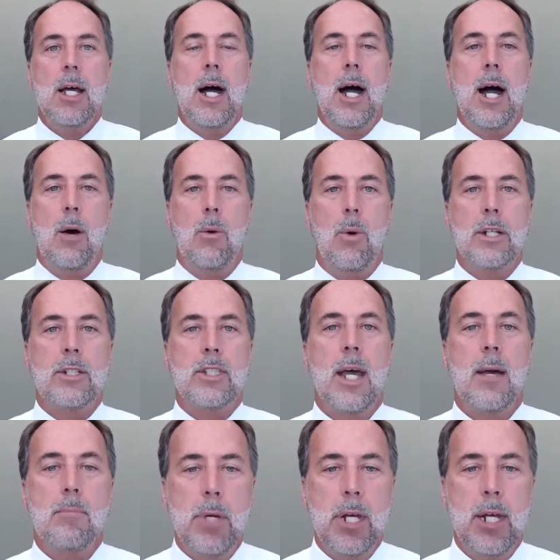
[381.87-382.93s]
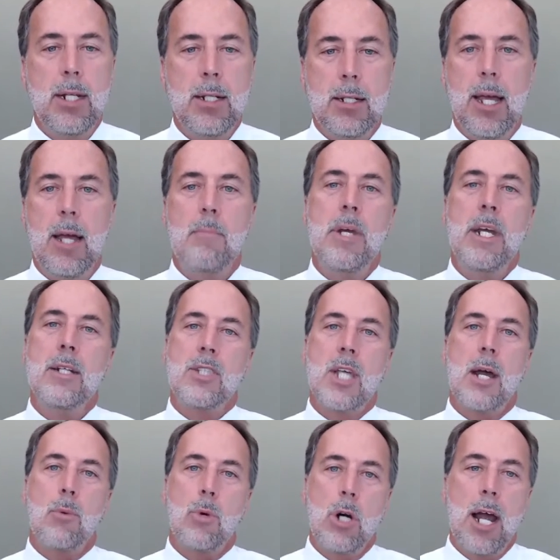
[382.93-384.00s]
What does that mean? That means
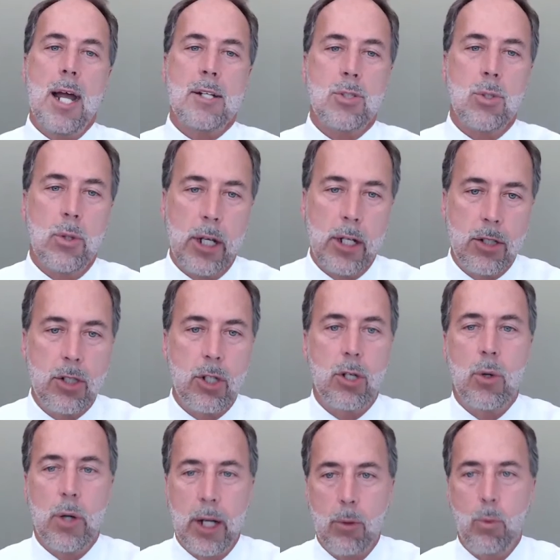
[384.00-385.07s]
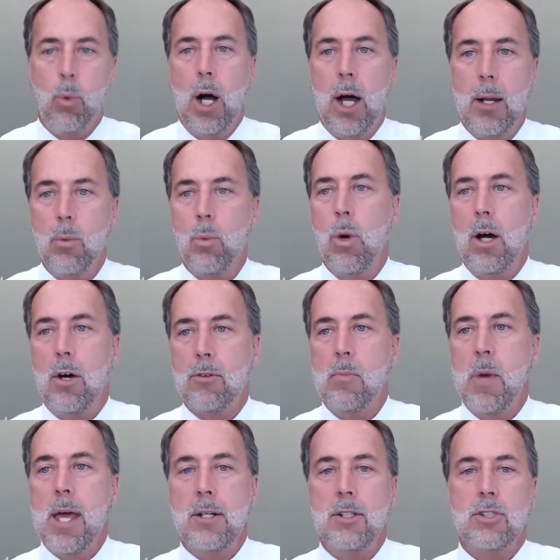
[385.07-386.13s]
that we're actually doing what wealth
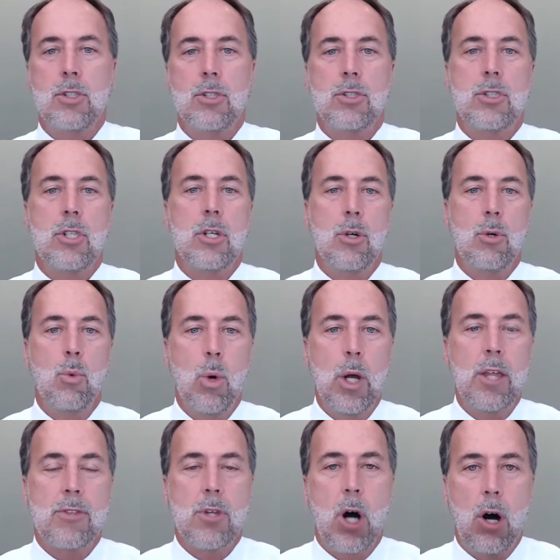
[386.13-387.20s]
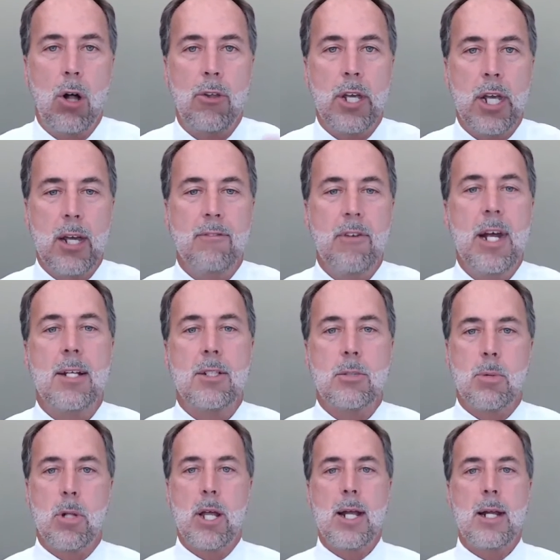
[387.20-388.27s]
managers do with all the
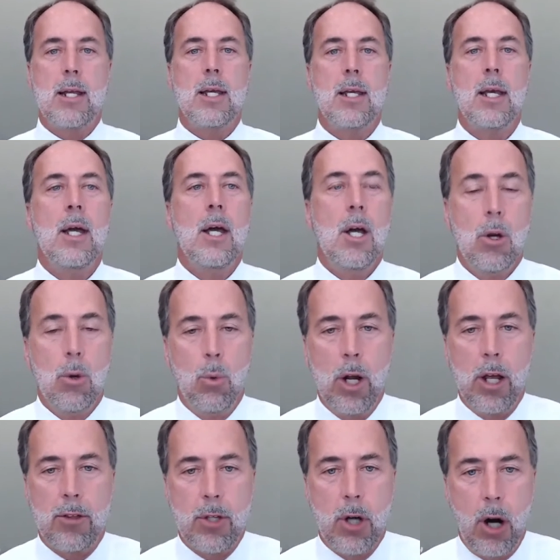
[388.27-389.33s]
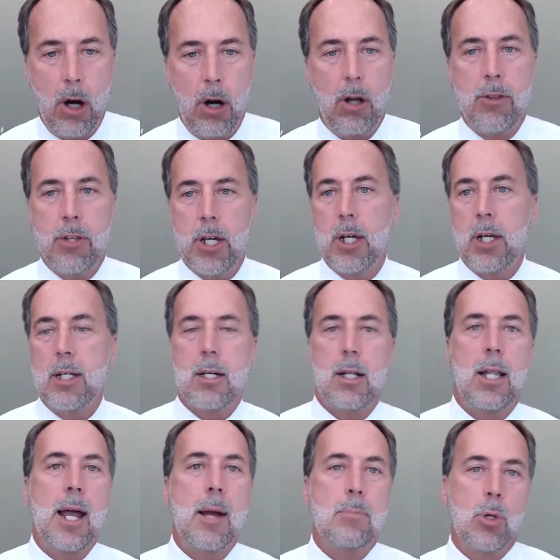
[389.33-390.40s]
advanced planning, with all the
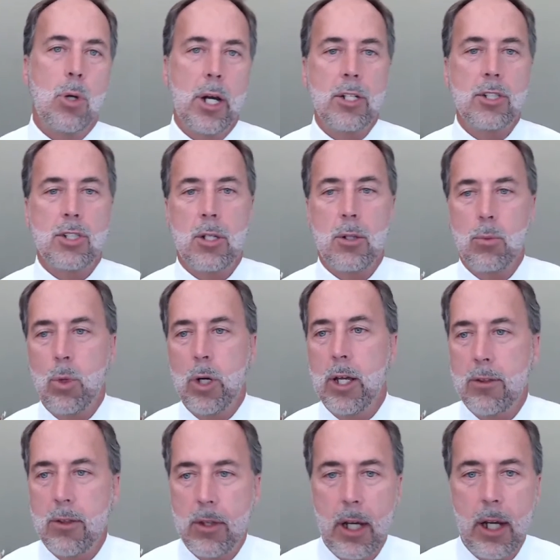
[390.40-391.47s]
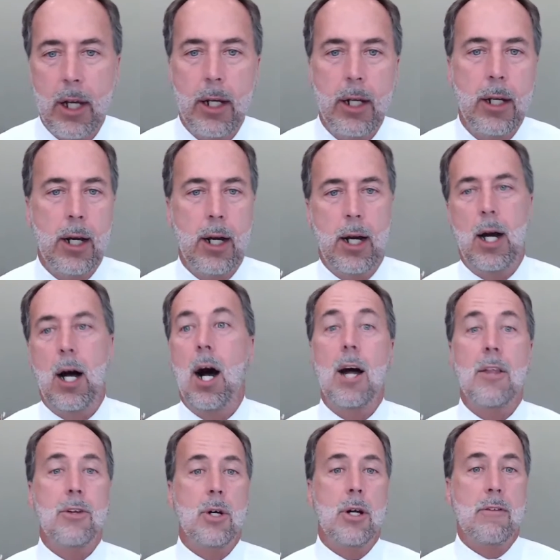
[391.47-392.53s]
collaboration with the
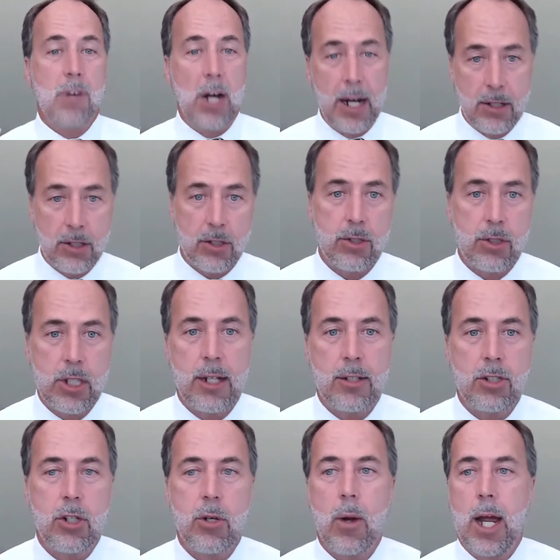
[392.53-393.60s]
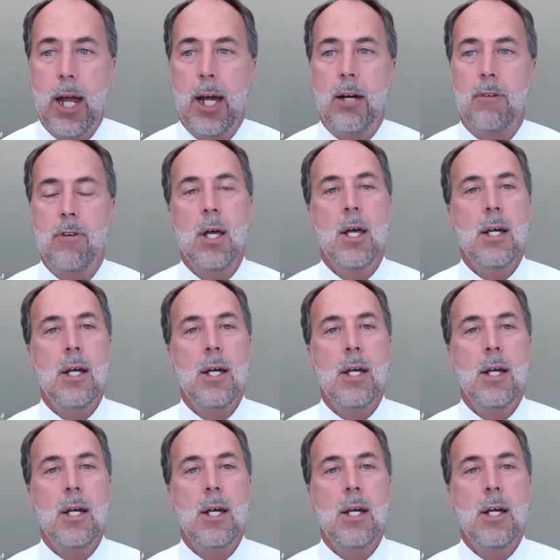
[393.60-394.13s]
other advisors that you have,